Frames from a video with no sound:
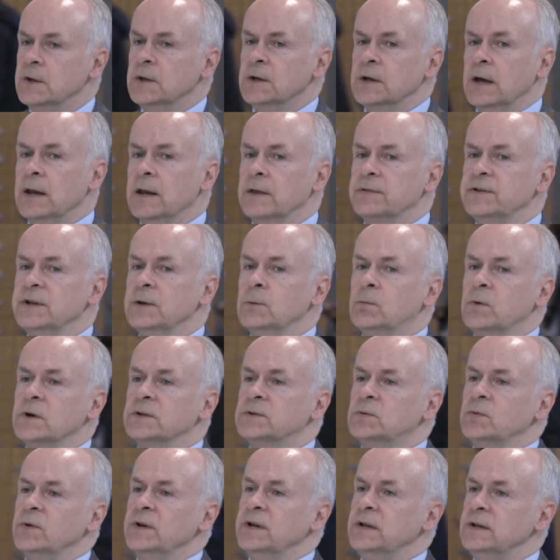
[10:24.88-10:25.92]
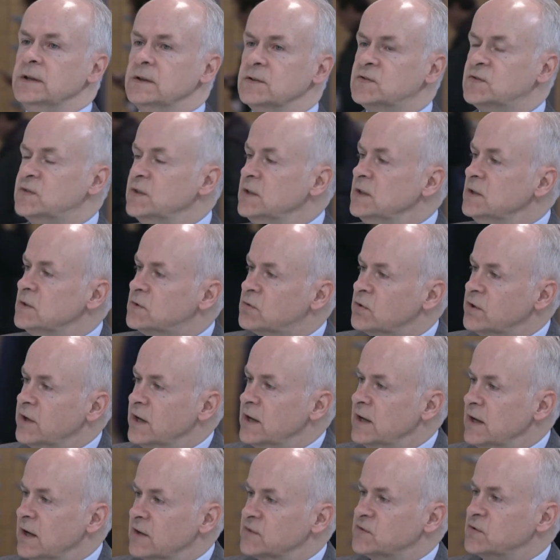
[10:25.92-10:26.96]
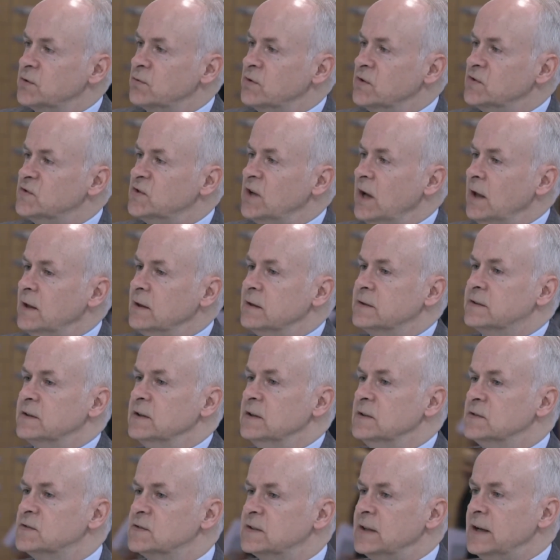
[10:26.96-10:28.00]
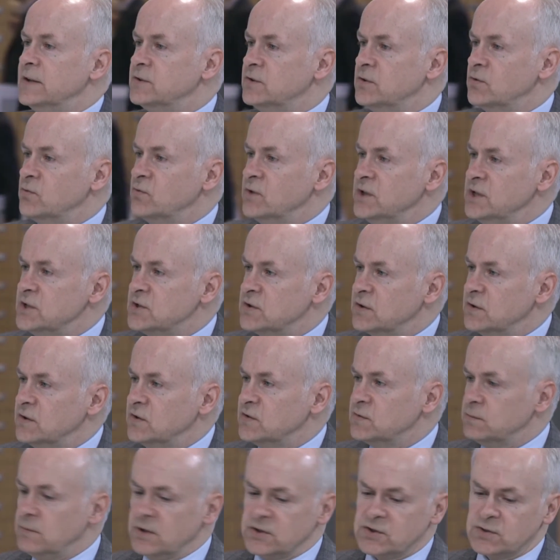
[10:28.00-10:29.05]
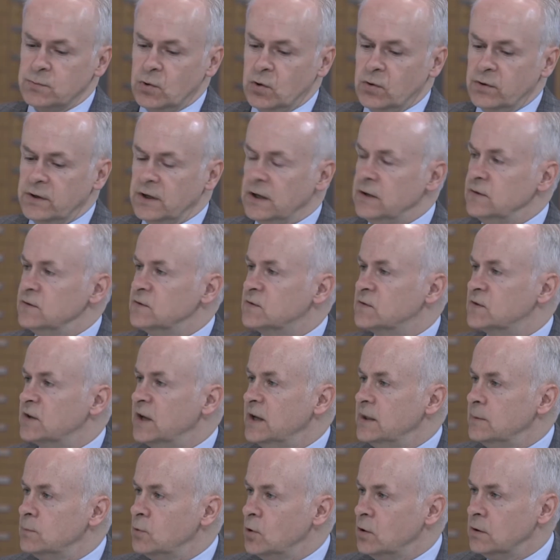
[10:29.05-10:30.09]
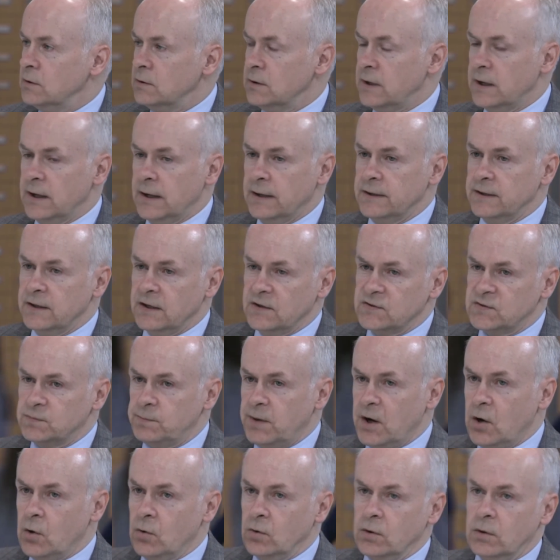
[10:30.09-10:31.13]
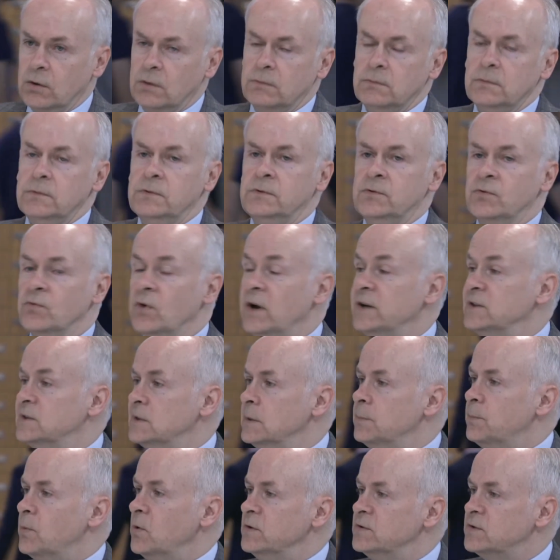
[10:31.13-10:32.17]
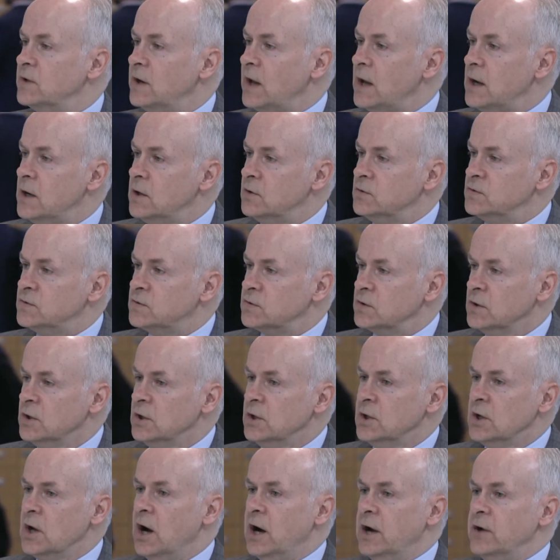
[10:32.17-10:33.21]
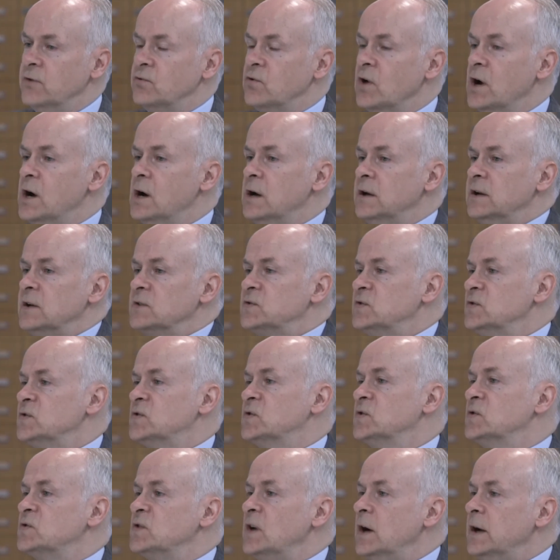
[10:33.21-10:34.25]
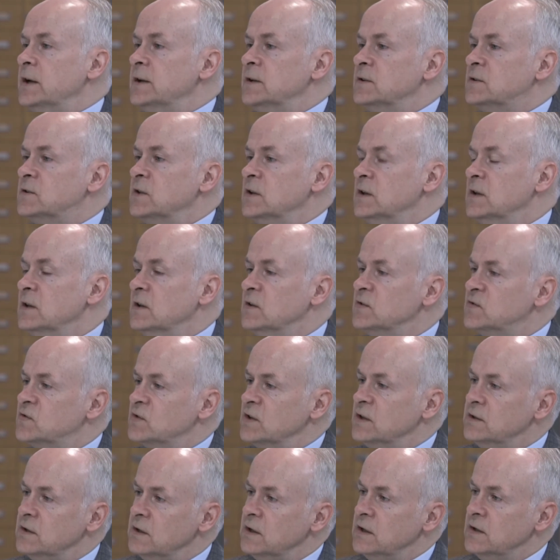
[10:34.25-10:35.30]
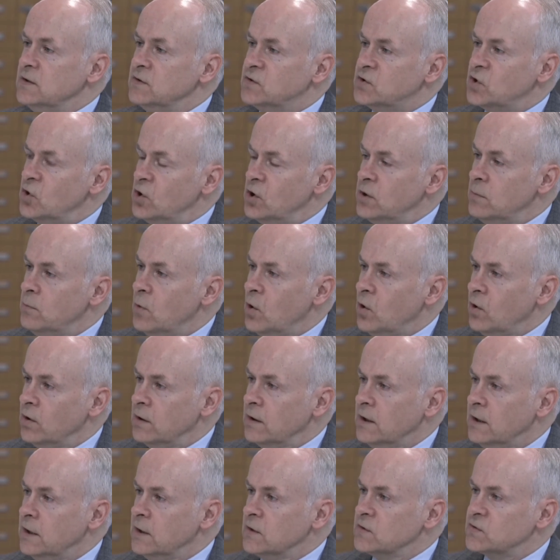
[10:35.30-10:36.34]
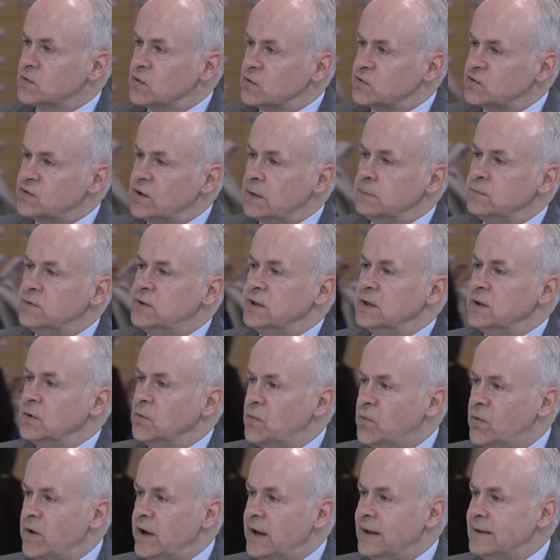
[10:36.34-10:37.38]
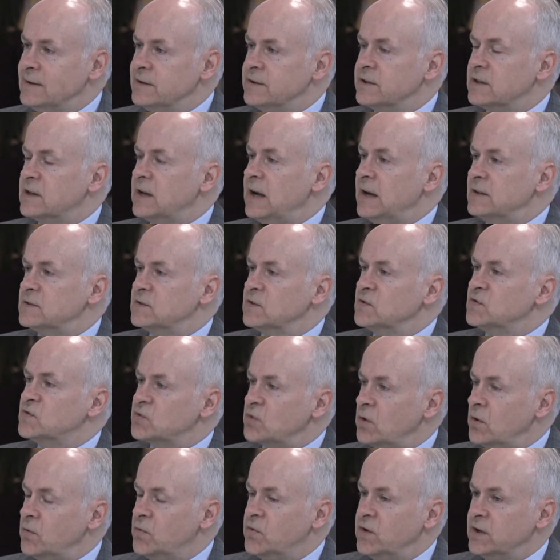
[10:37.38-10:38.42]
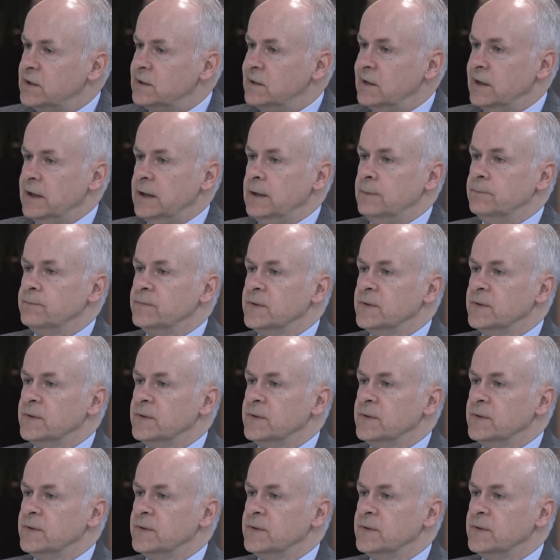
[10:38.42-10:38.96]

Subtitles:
And I think what we see today as a result is that the region is much more unstable, and as Paulo rightly pointed out, Iran as a society is in turmoil. So something failed catastrophically.